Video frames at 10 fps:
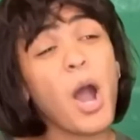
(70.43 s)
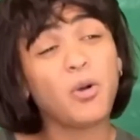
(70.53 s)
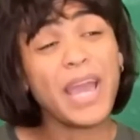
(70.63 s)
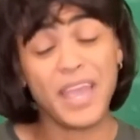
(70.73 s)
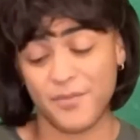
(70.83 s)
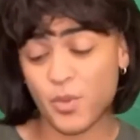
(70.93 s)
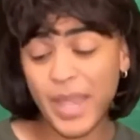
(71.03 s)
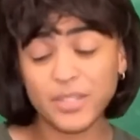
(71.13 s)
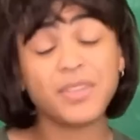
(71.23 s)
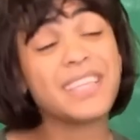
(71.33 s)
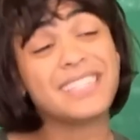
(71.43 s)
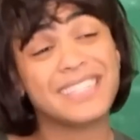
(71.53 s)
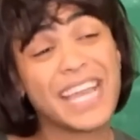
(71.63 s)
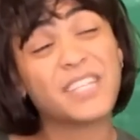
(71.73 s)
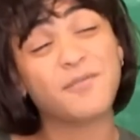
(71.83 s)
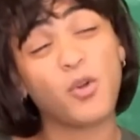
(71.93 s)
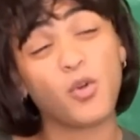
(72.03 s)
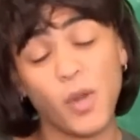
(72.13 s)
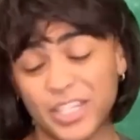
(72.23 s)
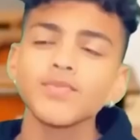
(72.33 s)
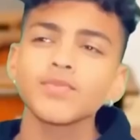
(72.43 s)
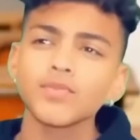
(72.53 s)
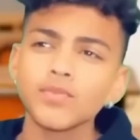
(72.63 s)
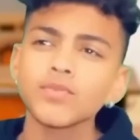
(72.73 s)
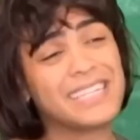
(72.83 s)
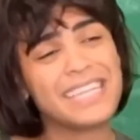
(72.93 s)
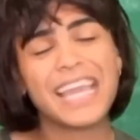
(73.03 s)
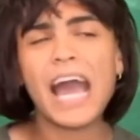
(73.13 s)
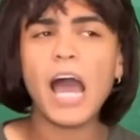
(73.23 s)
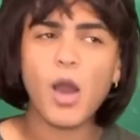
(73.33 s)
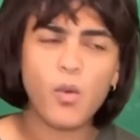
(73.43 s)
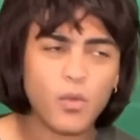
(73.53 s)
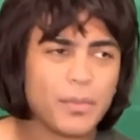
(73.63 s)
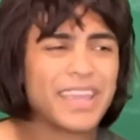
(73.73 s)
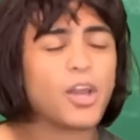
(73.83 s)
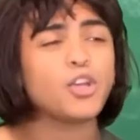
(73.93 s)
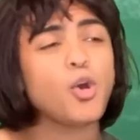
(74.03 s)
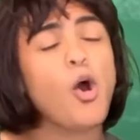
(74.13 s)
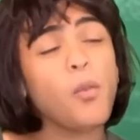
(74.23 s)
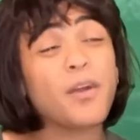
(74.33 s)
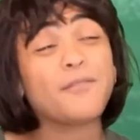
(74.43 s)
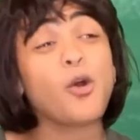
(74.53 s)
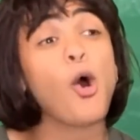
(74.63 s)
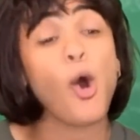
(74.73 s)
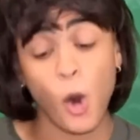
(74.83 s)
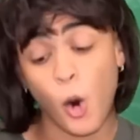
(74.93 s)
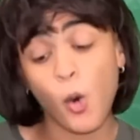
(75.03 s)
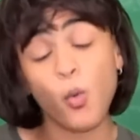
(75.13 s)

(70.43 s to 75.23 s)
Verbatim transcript: Okay, if you answer these next four questions correctly, I won't make y'all do homework for a whole